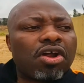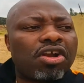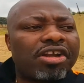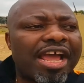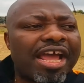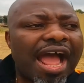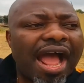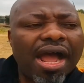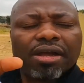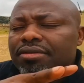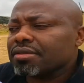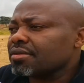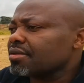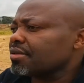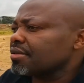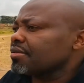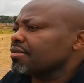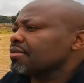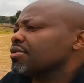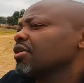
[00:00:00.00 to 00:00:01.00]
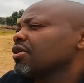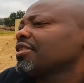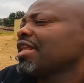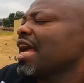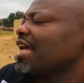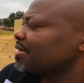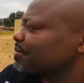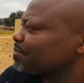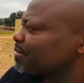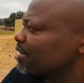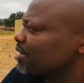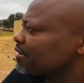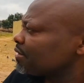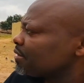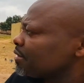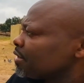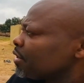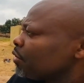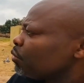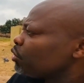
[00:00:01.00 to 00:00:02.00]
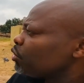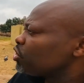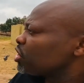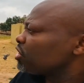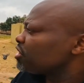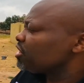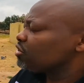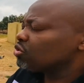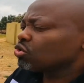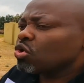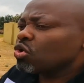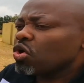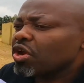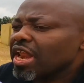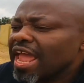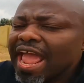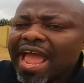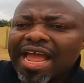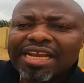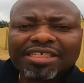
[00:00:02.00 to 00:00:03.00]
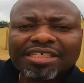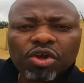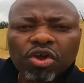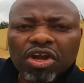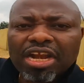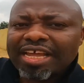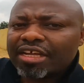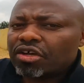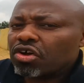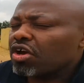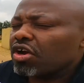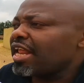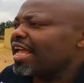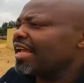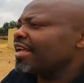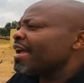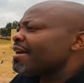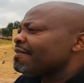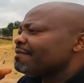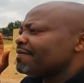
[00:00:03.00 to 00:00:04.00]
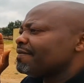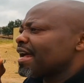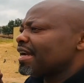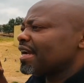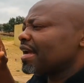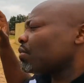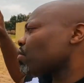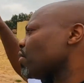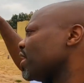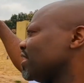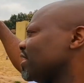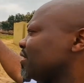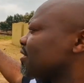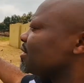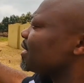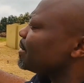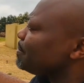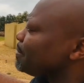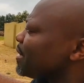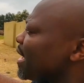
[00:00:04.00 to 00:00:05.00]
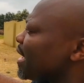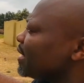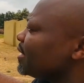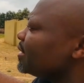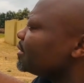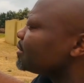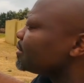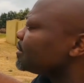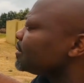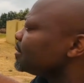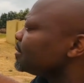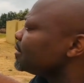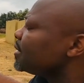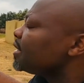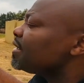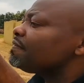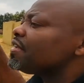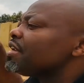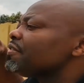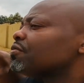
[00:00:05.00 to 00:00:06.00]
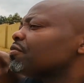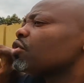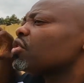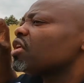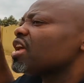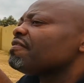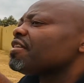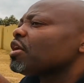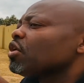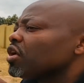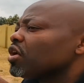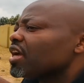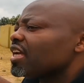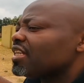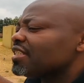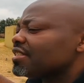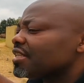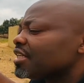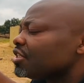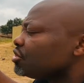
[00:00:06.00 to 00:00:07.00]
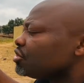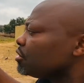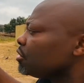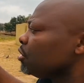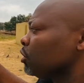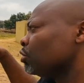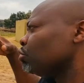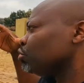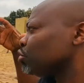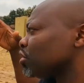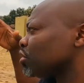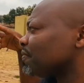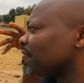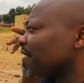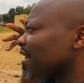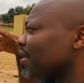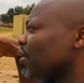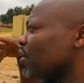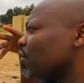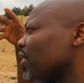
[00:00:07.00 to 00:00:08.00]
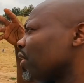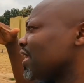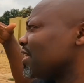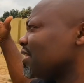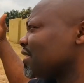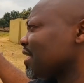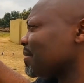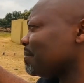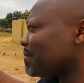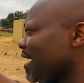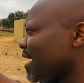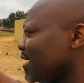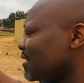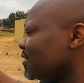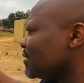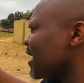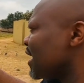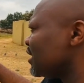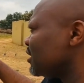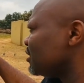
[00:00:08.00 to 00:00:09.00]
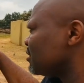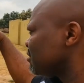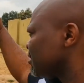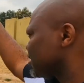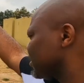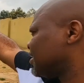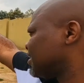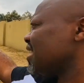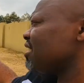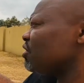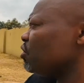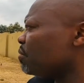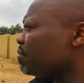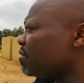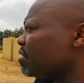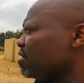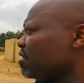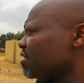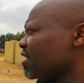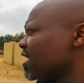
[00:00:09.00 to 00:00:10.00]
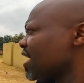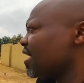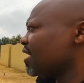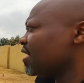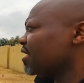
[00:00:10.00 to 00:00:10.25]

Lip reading: all the houses got dustbin. We just need to go there and collect, find out where the scrapyard is. Even if you don't have an organization, you just find out where the scrapyard is and sell your product there.